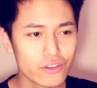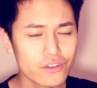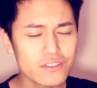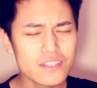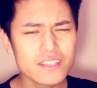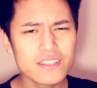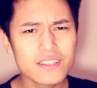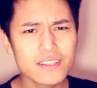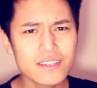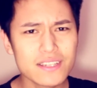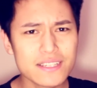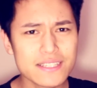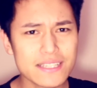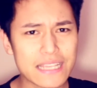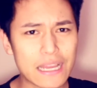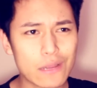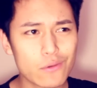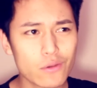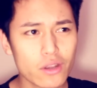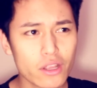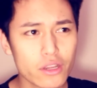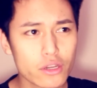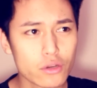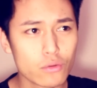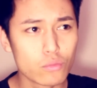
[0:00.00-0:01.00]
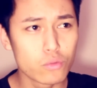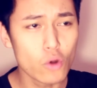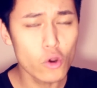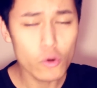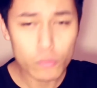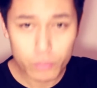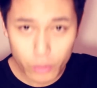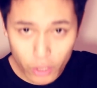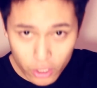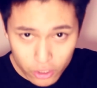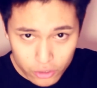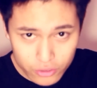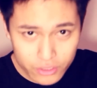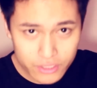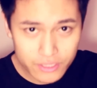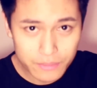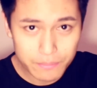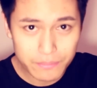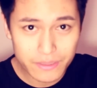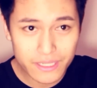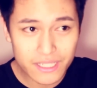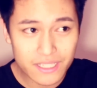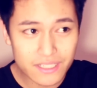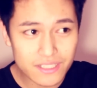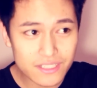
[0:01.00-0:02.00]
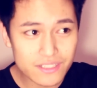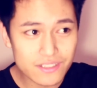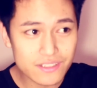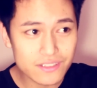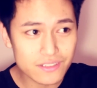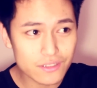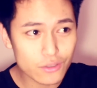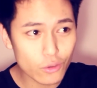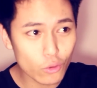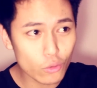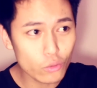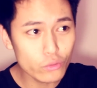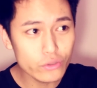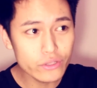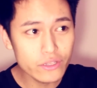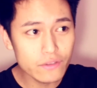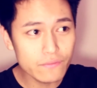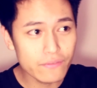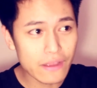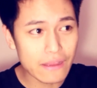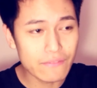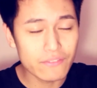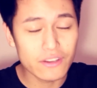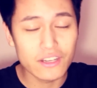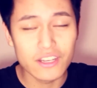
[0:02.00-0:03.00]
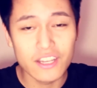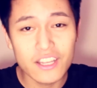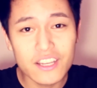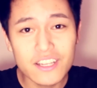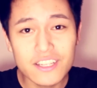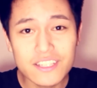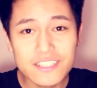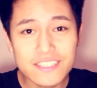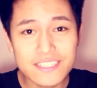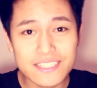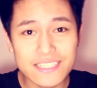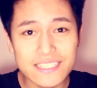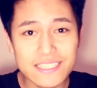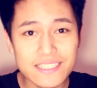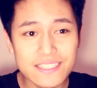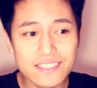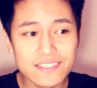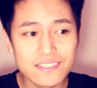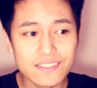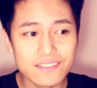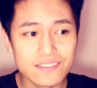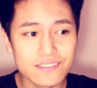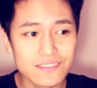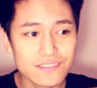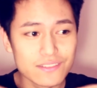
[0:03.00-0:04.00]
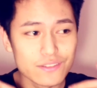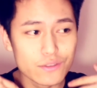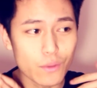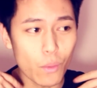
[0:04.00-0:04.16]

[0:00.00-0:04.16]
you're just gonna sound like a robot because all you've ever learned is